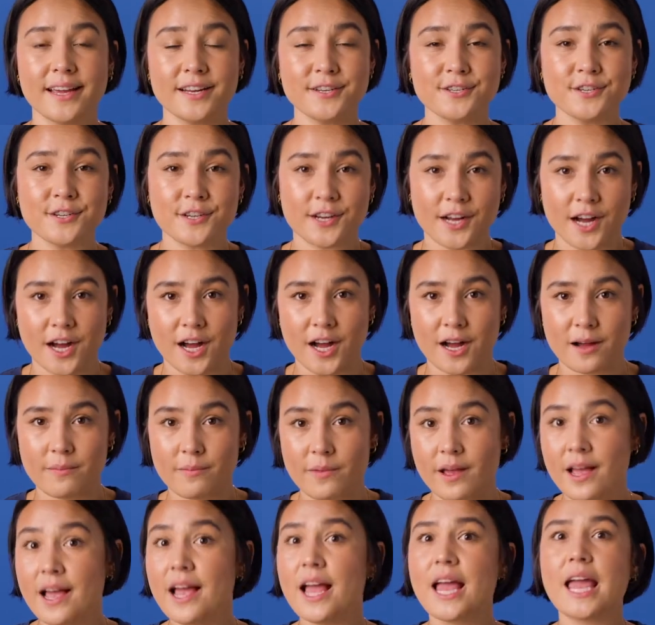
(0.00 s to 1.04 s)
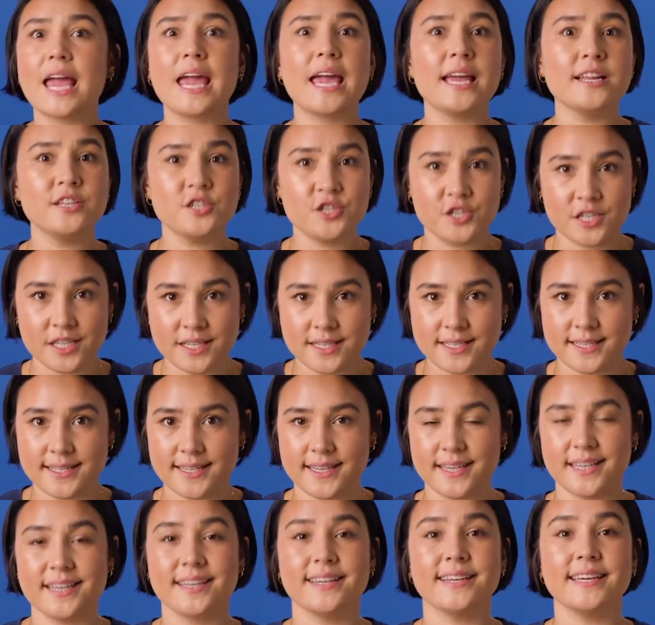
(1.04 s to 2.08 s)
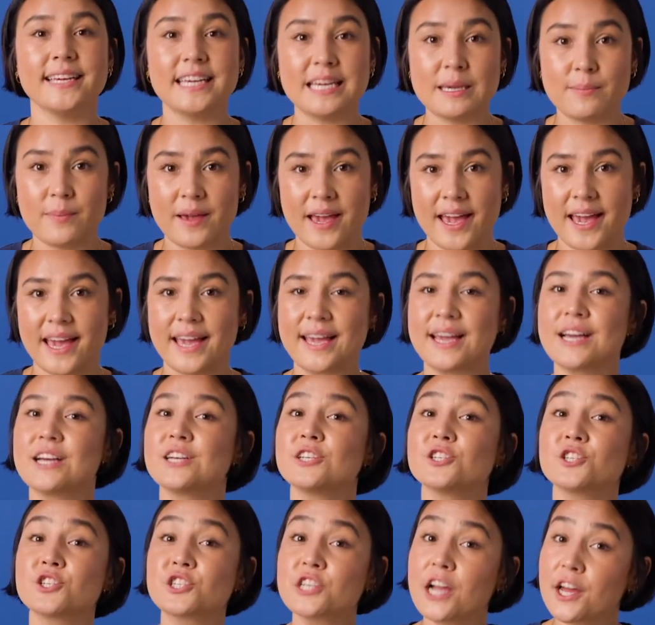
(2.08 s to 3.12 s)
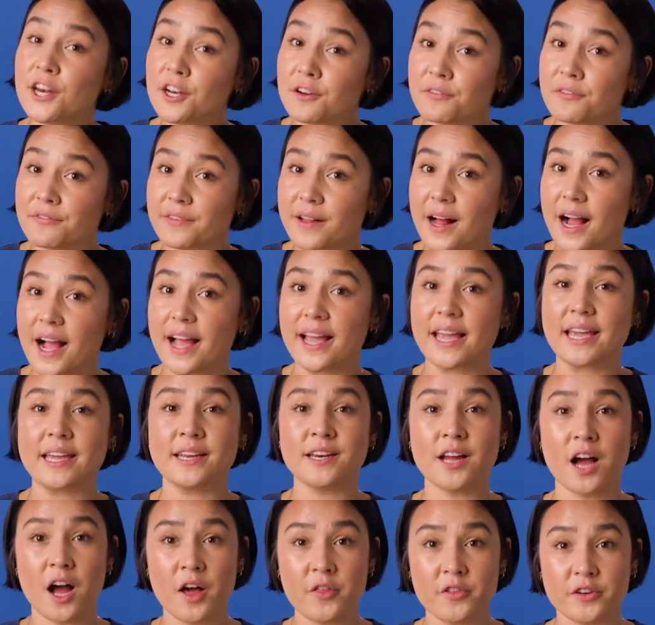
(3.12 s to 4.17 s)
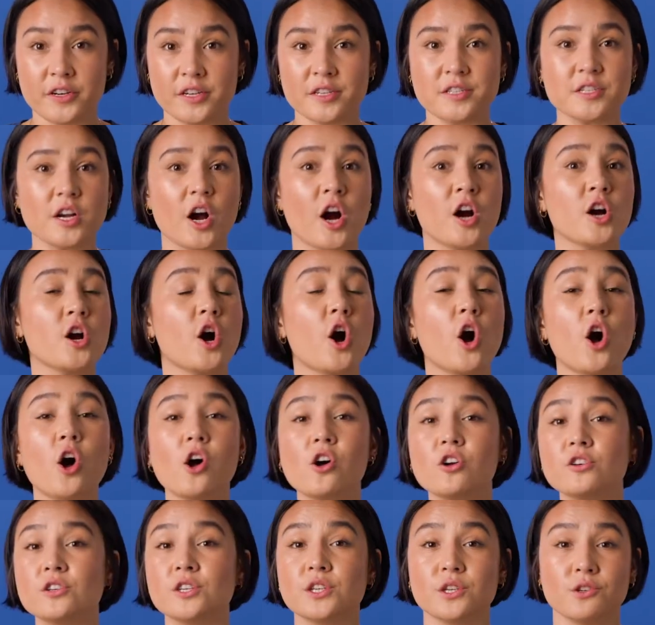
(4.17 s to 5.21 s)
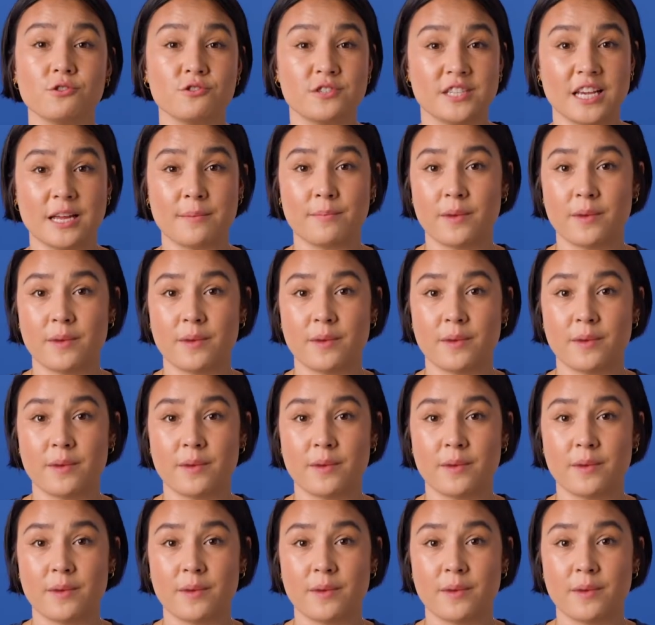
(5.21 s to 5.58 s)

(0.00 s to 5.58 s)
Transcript: Intercom, HTC, eBay, Shutterfly, and others are all using